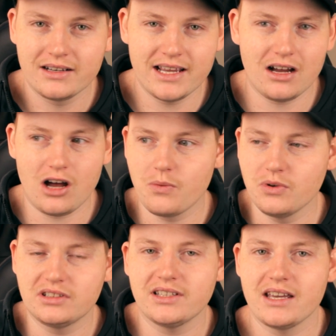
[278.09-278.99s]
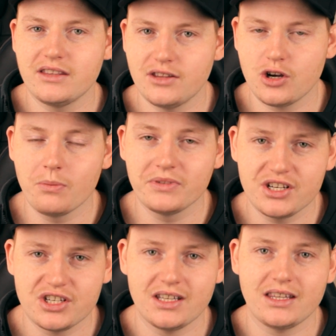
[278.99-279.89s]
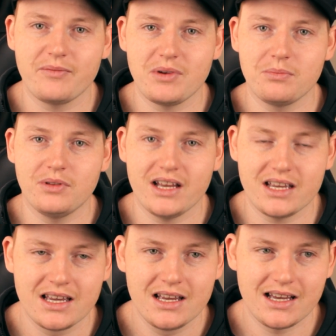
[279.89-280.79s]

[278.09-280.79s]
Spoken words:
Now, I will say that the competition that they've been playing